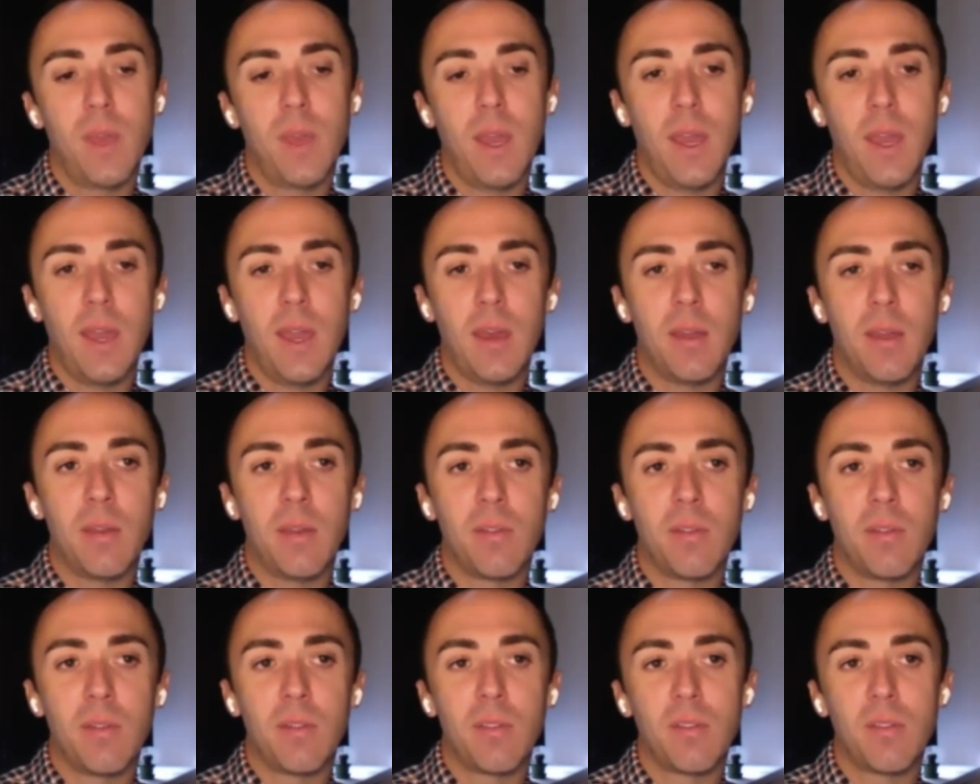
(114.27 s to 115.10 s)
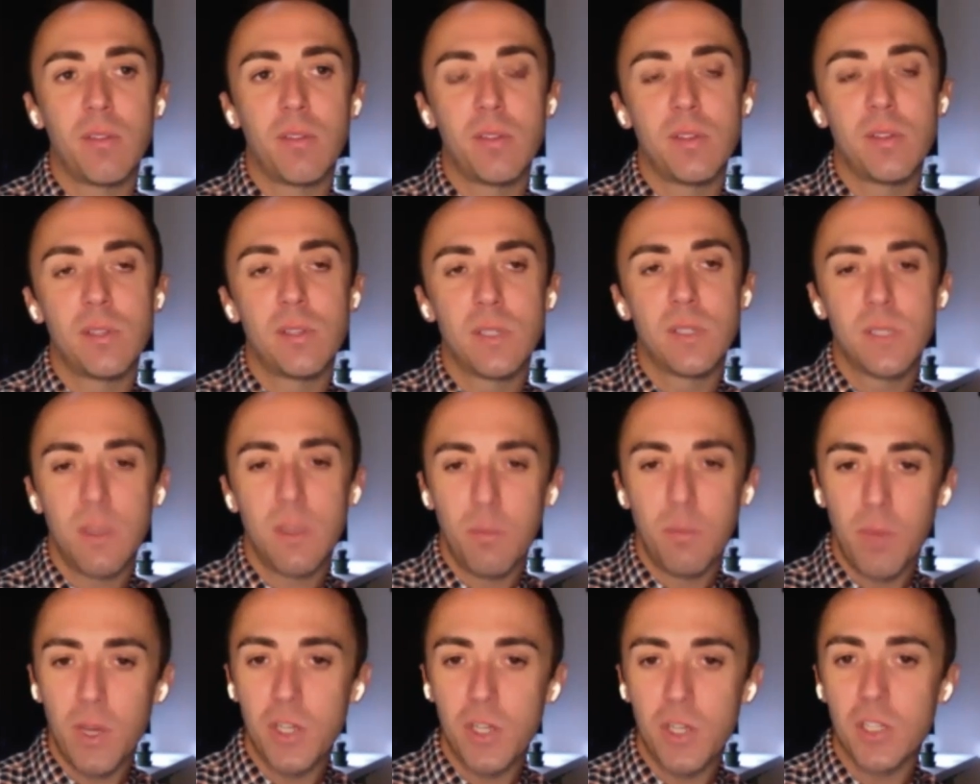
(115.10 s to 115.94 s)
and some
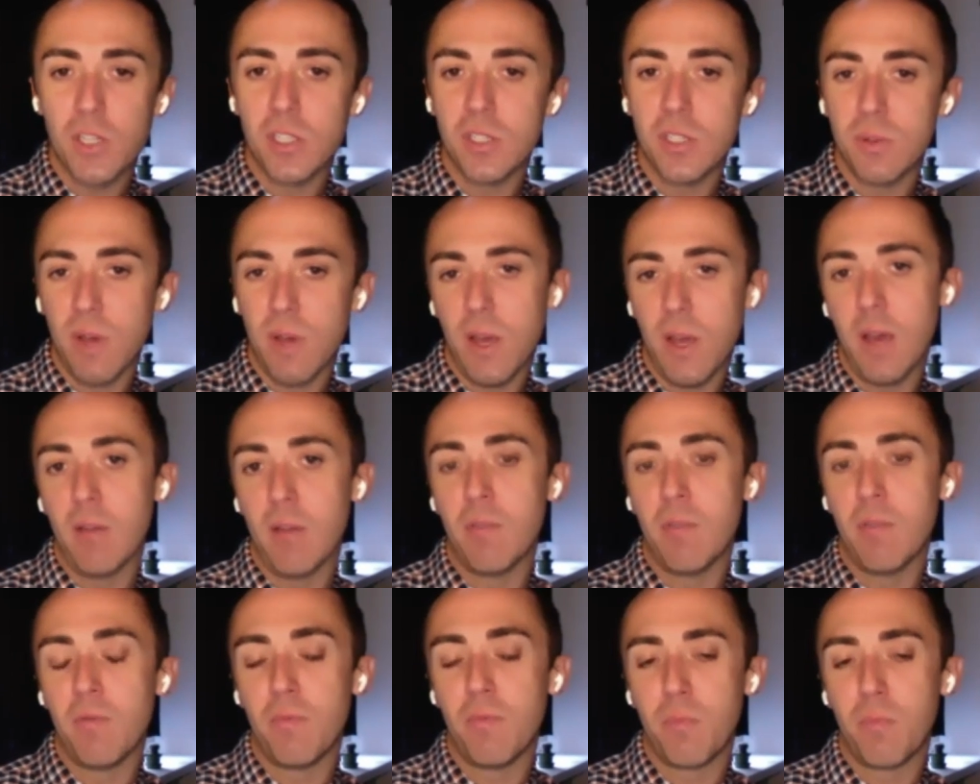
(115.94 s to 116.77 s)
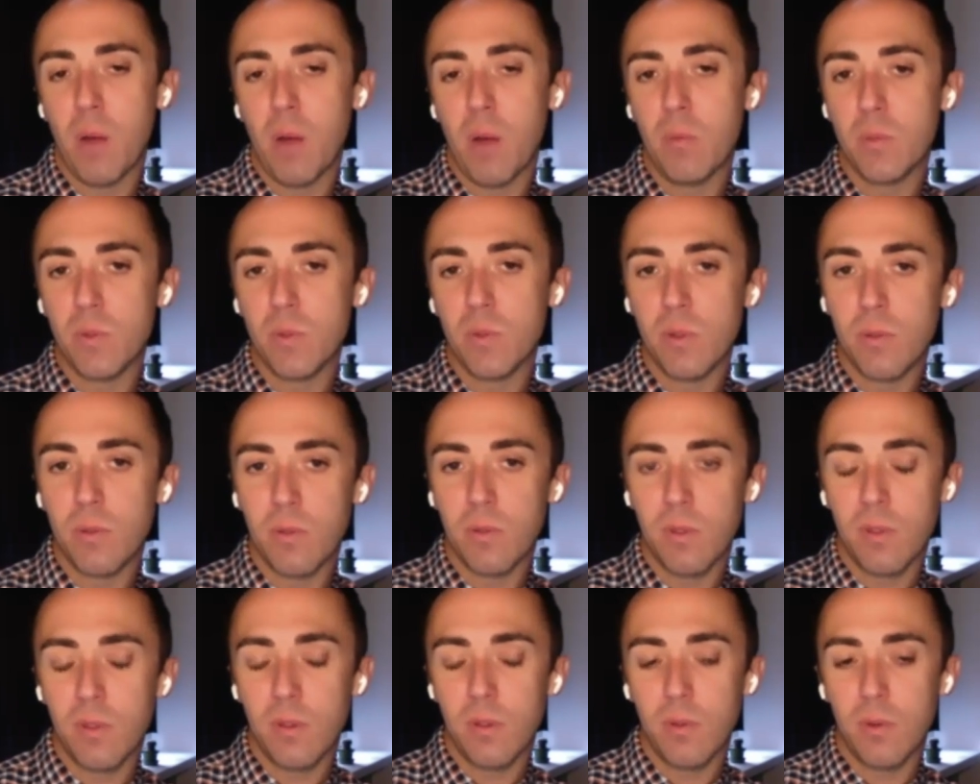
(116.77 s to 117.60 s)
patients who have problems
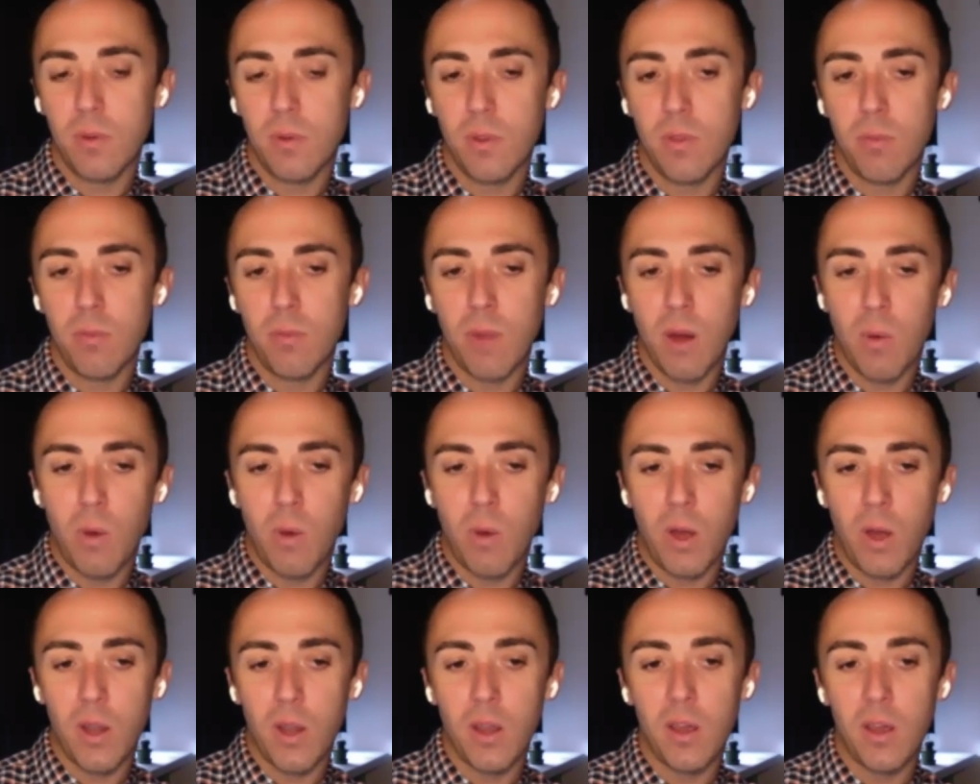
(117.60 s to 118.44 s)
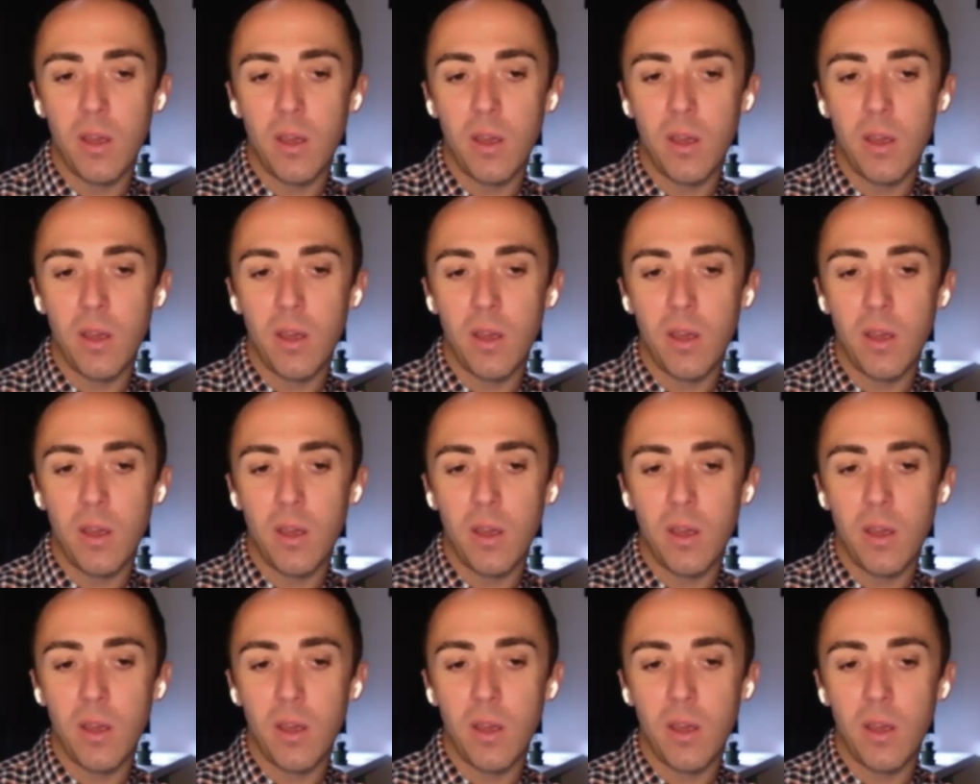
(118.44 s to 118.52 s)
with marijuana,